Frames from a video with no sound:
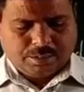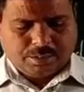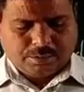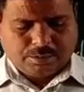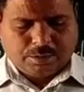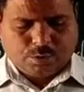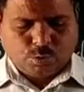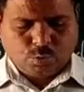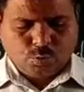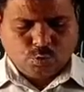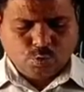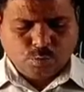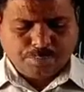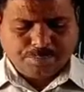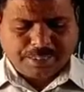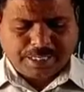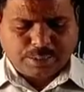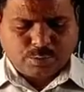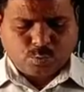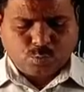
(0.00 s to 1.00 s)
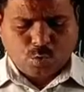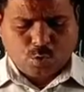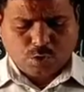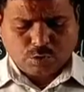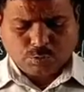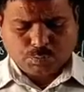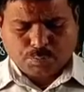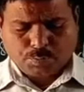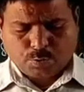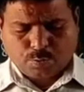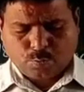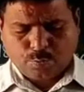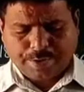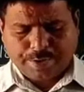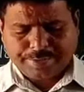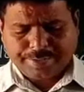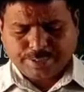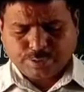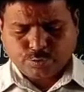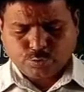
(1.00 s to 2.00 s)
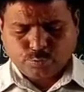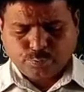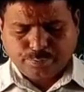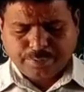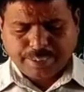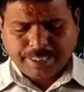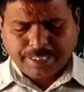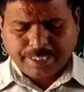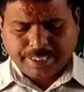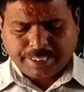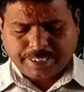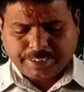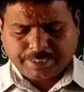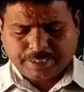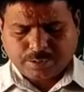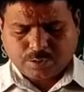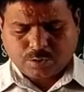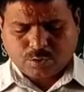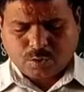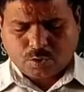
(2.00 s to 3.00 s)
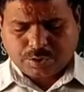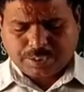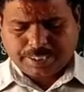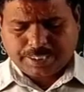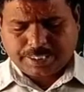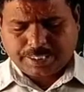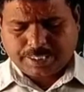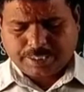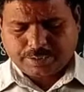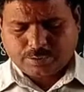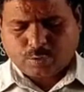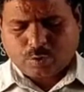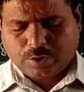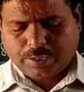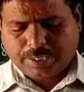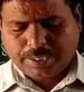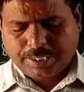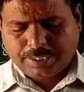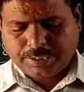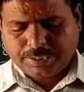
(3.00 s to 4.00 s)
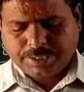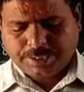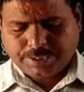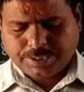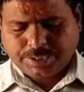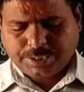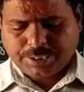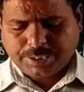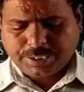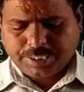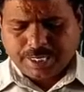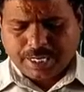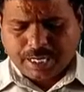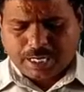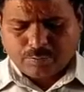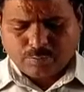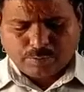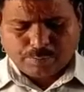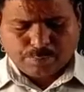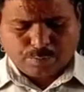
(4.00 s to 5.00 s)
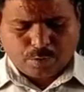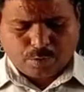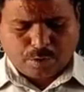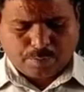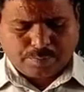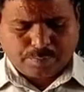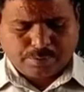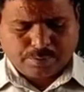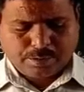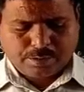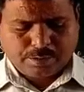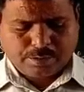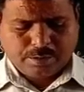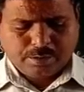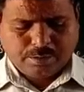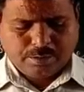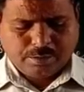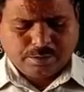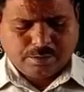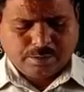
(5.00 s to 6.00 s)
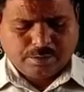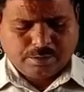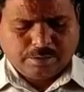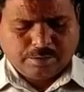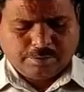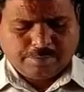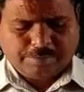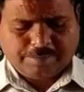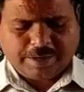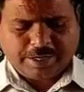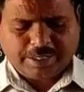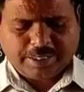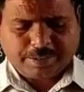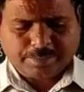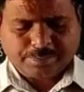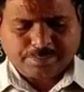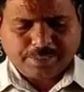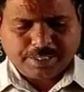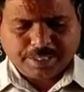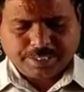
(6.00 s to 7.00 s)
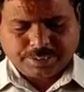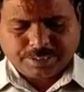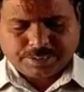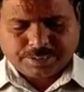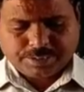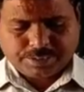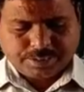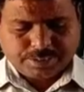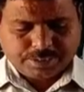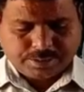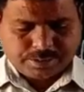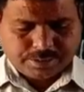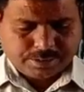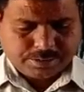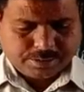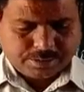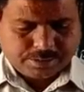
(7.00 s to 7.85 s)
The room that was provided to me at the college didn't have a proper fireplace.